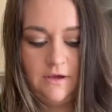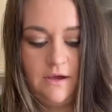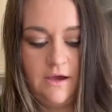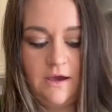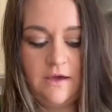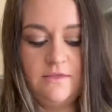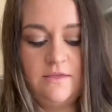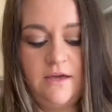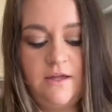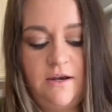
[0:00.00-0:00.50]

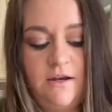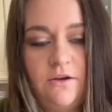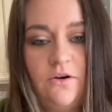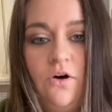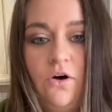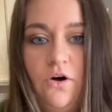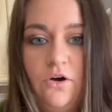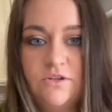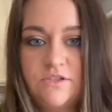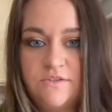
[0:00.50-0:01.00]
And then it
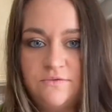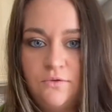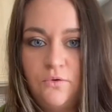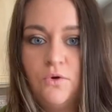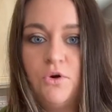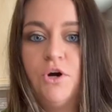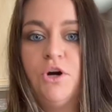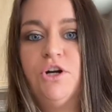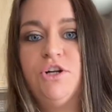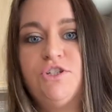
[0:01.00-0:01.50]
calls
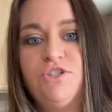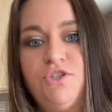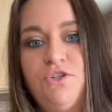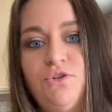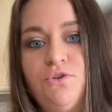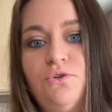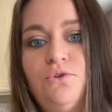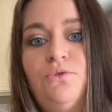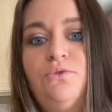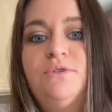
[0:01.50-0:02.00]
for
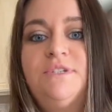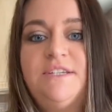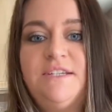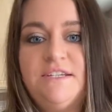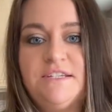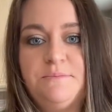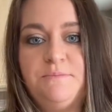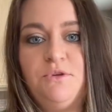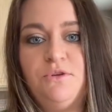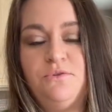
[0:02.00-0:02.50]
2
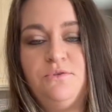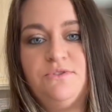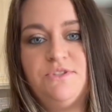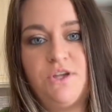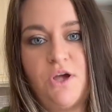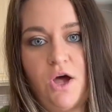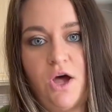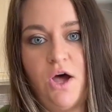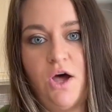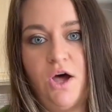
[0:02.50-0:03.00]
teaspoons
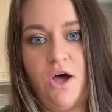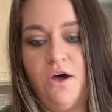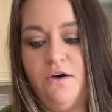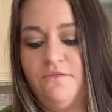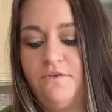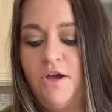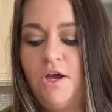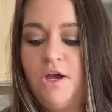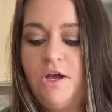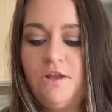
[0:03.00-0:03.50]

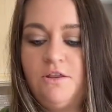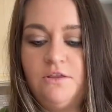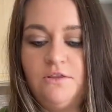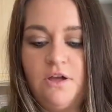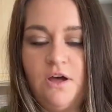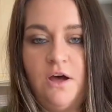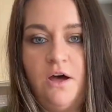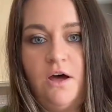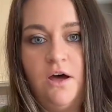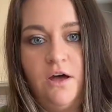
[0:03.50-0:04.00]
of the
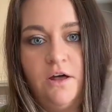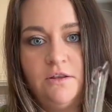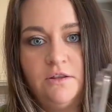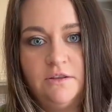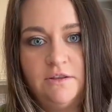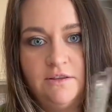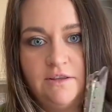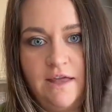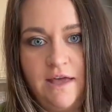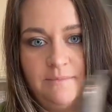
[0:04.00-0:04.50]

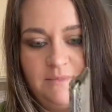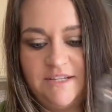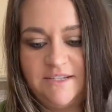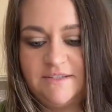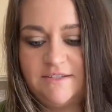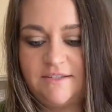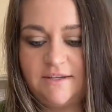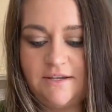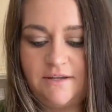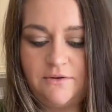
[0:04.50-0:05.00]
lemon
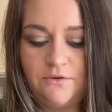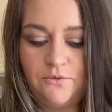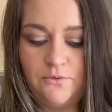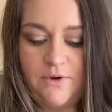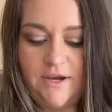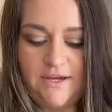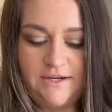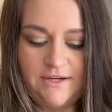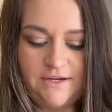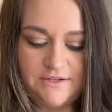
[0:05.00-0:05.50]
skin
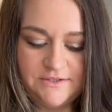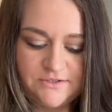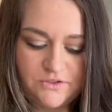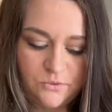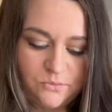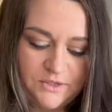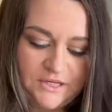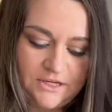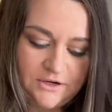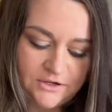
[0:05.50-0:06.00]
grated. So
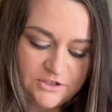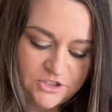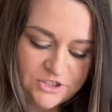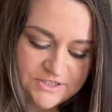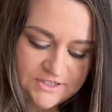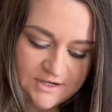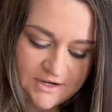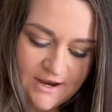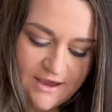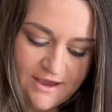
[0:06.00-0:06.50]
we are just
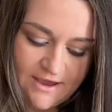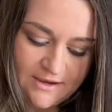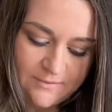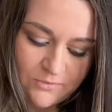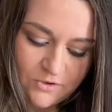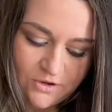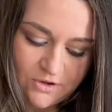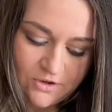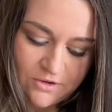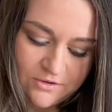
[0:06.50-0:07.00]
gonna
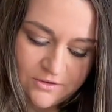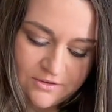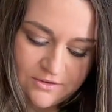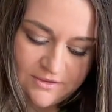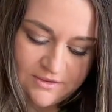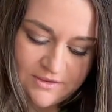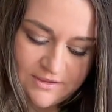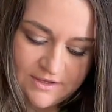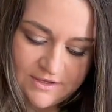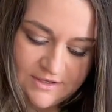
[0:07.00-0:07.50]
eyeball
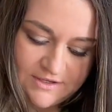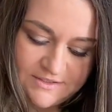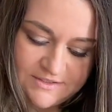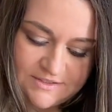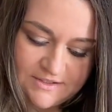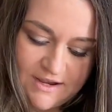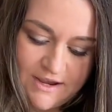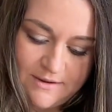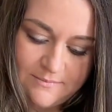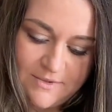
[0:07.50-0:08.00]
this.
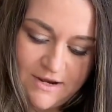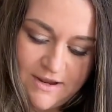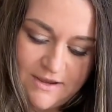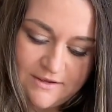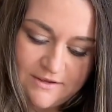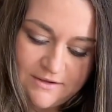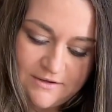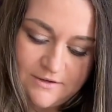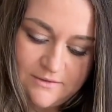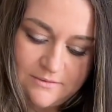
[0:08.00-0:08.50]
I'm not
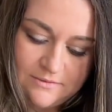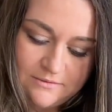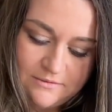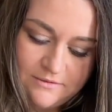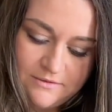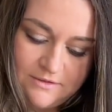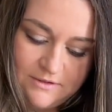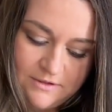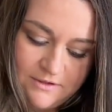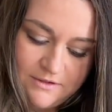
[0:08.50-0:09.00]
gonna
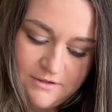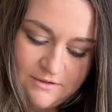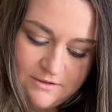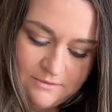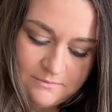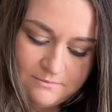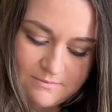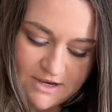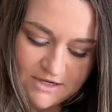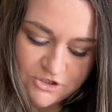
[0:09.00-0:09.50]

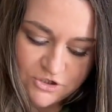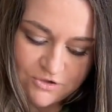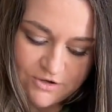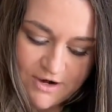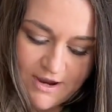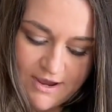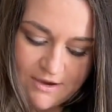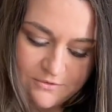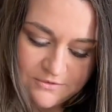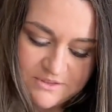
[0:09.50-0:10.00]
measure it
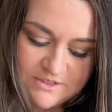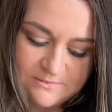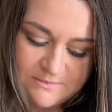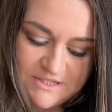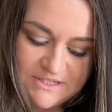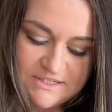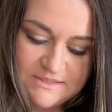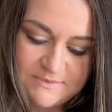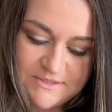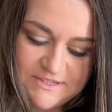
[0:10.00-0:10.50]
out to be
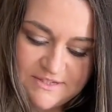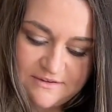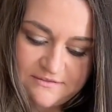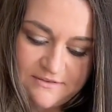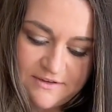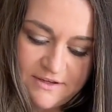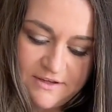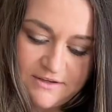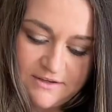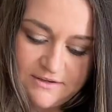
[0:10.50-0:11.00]

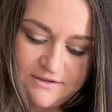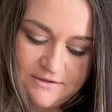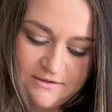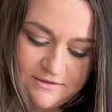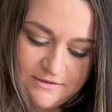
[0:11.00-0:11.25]
specific.